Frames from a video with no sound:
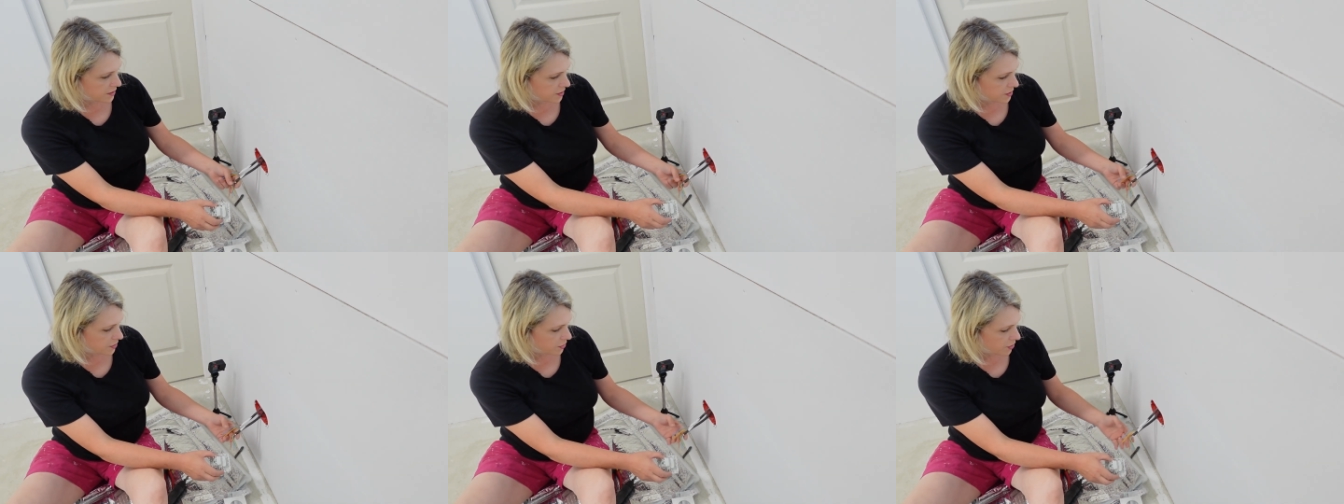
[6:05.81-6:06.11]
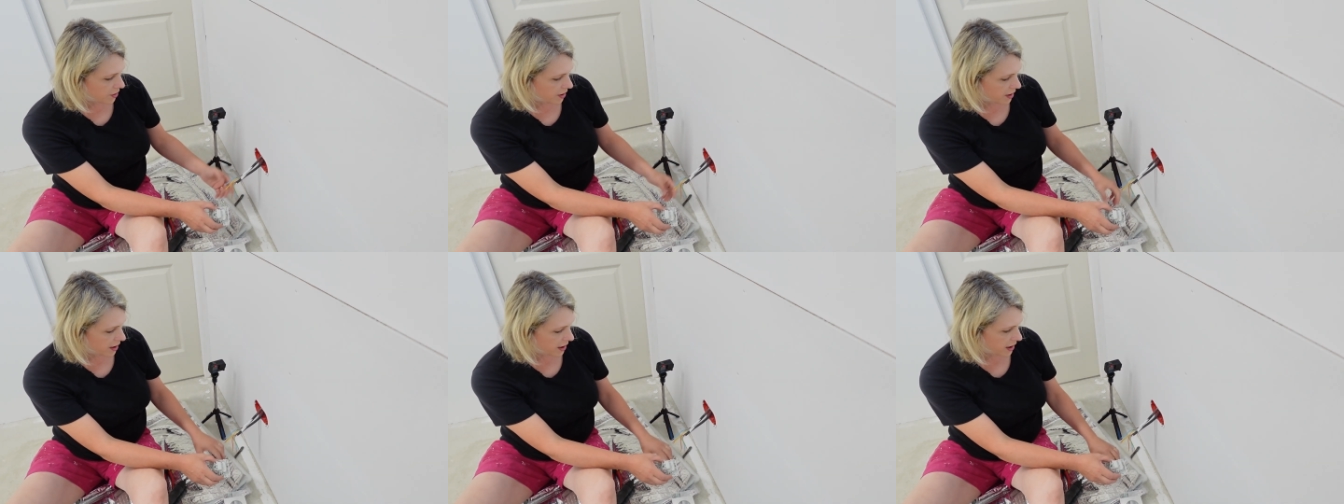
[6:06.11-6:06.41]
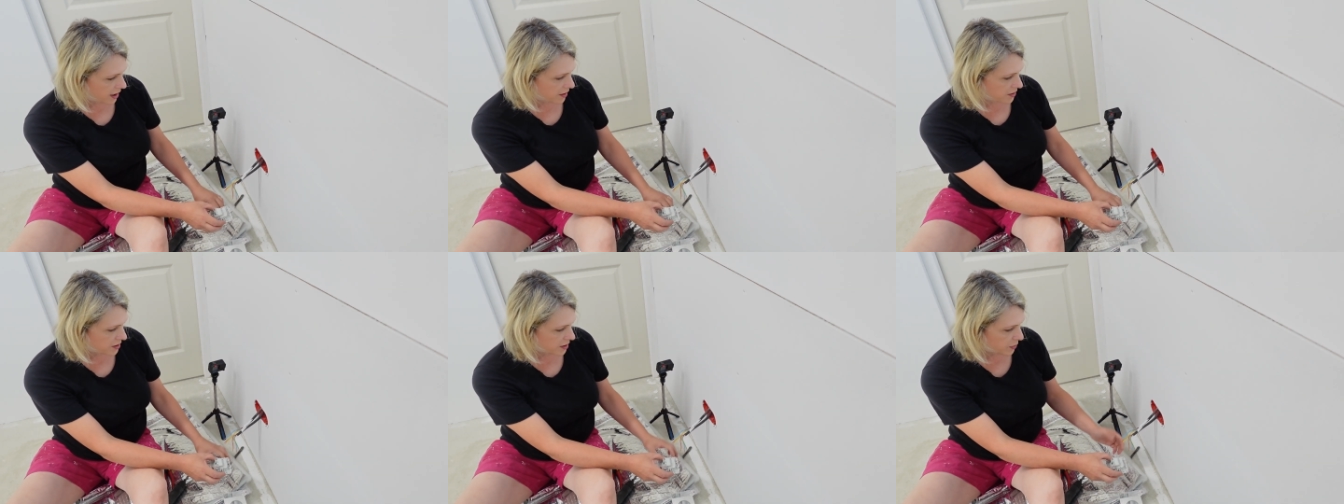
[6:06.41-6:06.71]
a circuit
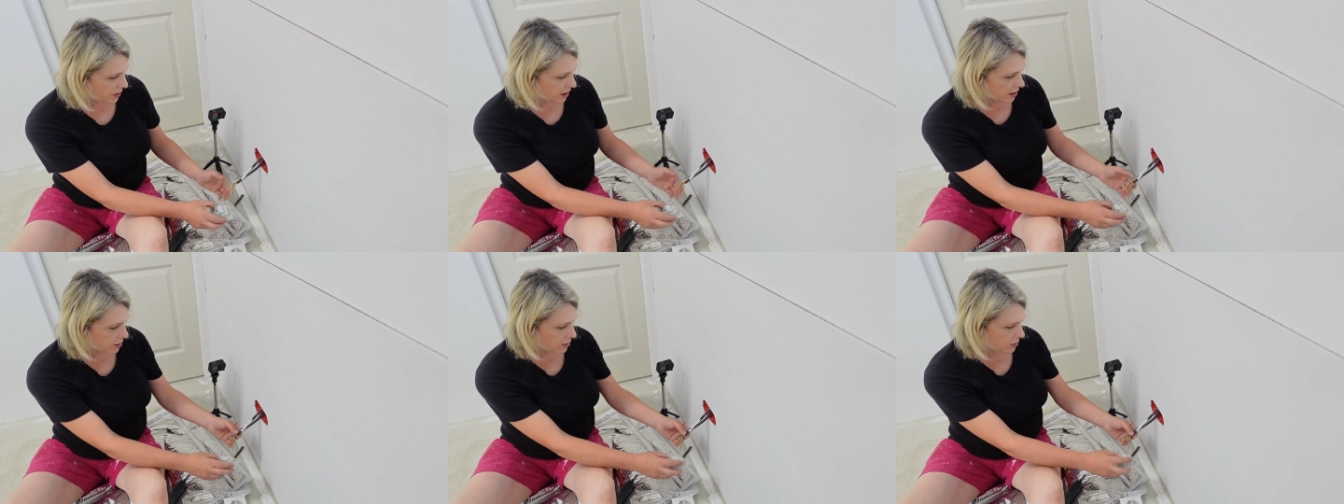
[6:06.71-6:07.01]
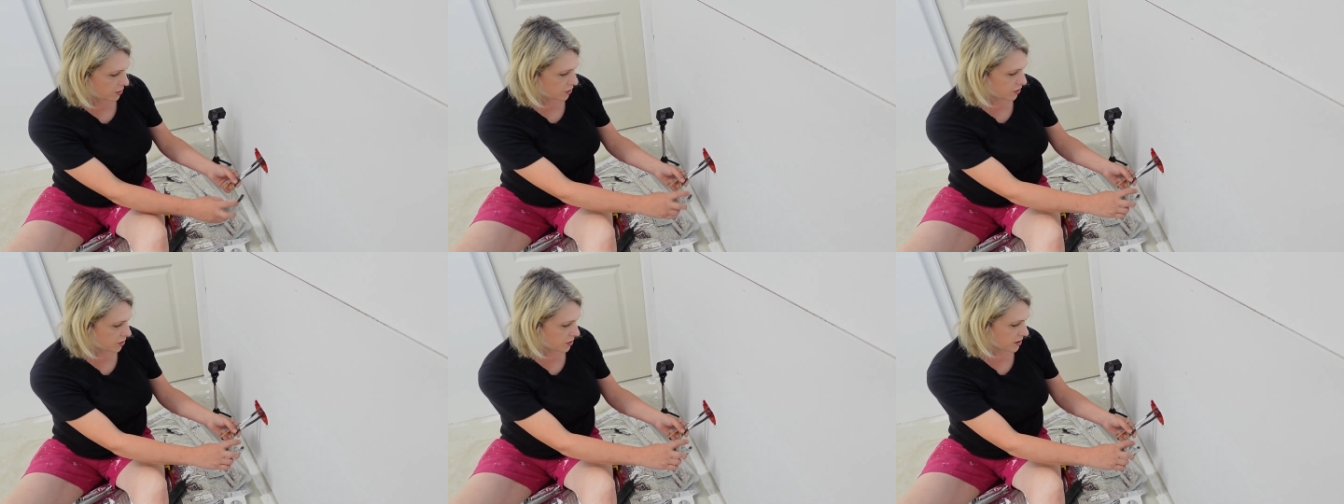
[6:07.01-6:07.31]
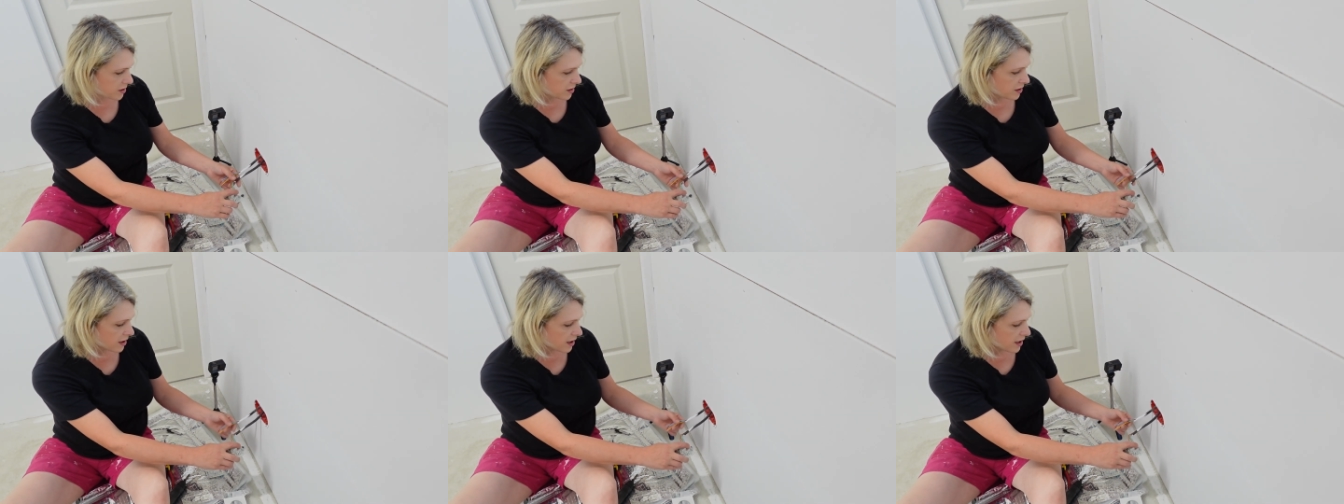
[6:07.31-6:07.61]
here so we can't
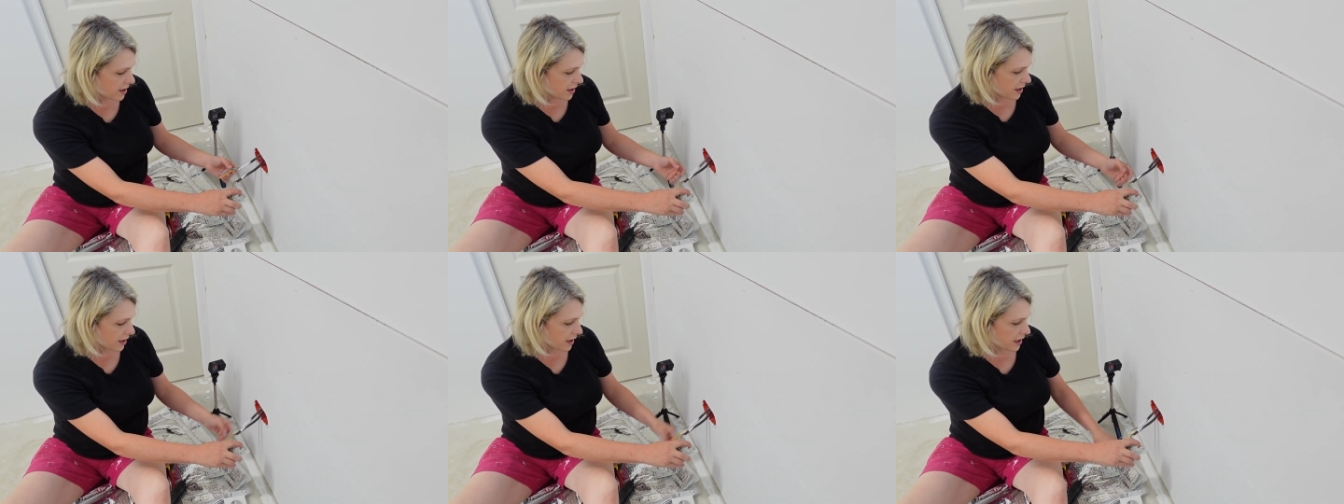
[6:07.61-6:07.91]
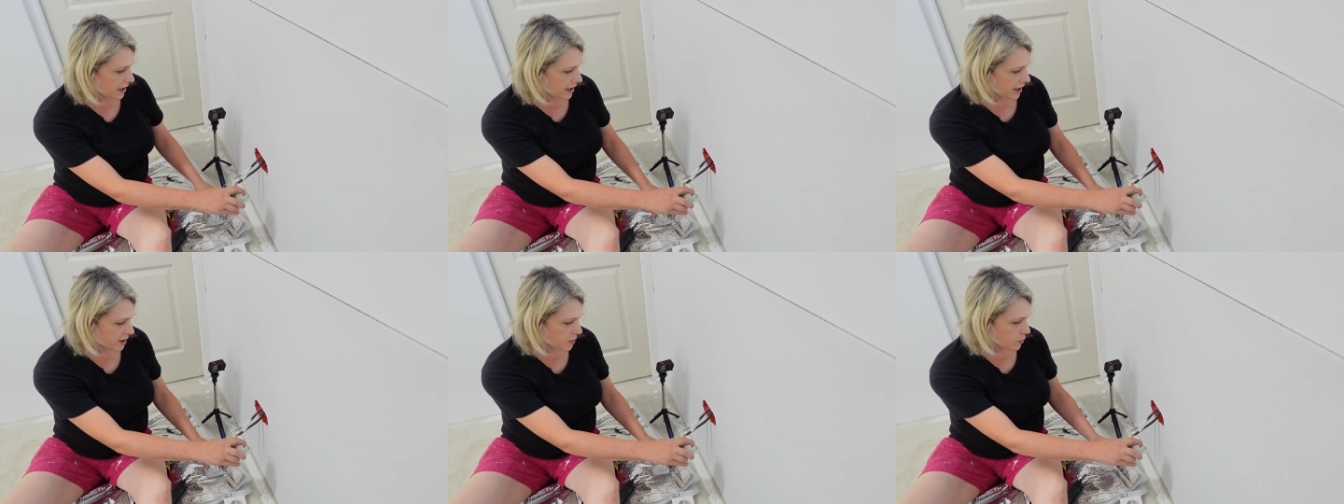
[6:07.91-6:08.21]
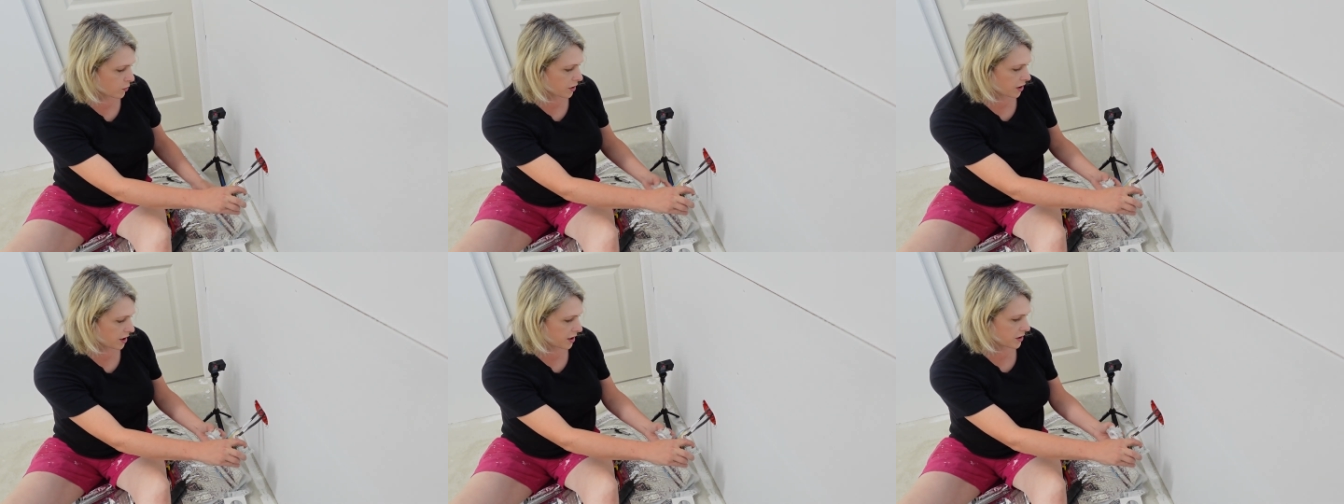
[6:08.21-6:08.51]
just connect
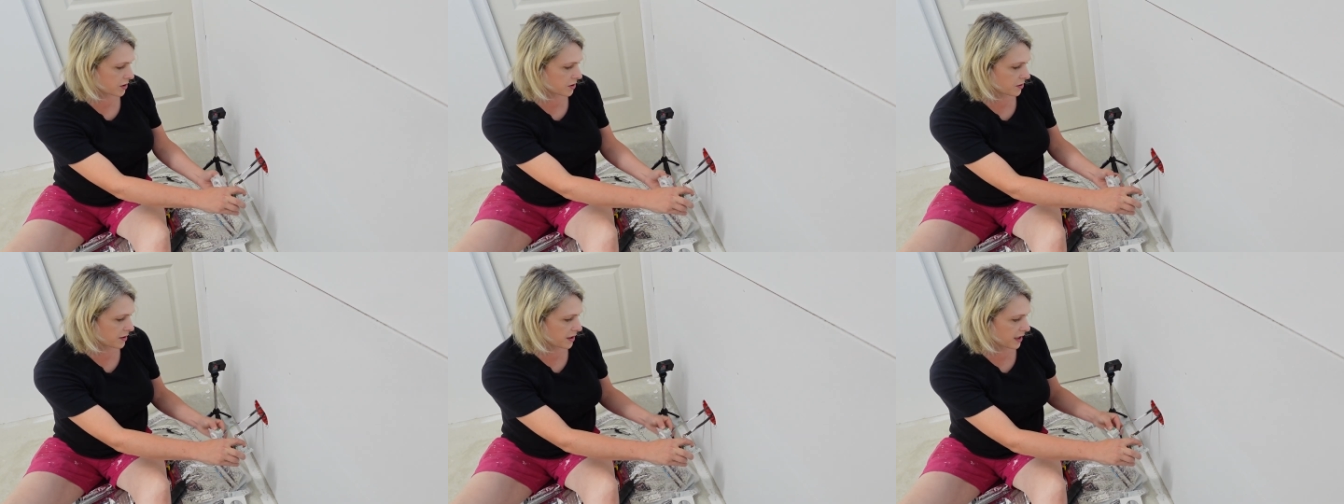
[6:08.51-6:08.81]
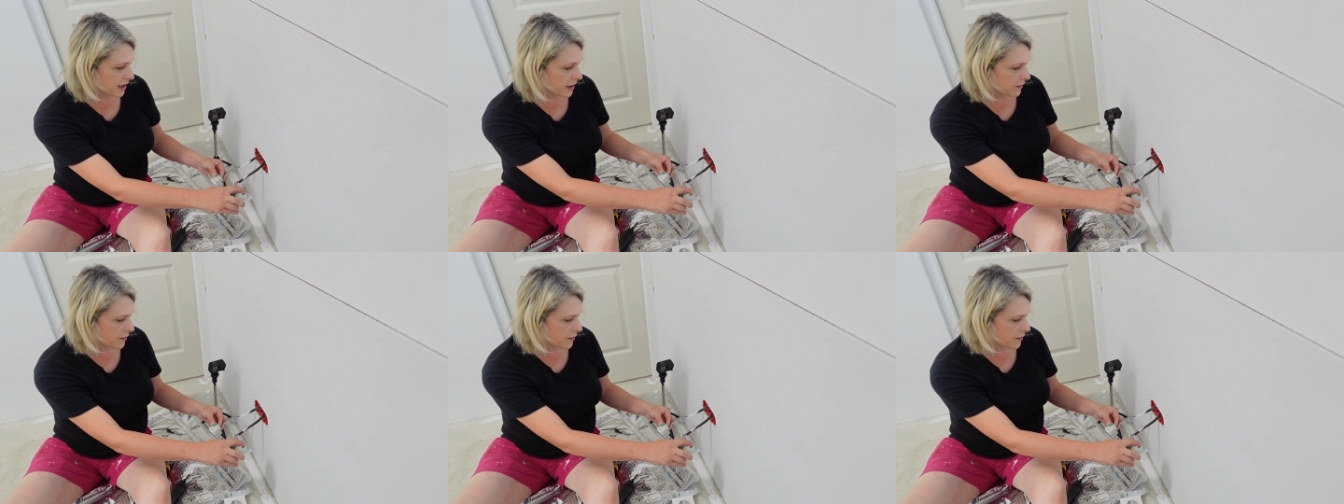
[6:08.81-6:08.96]
one into the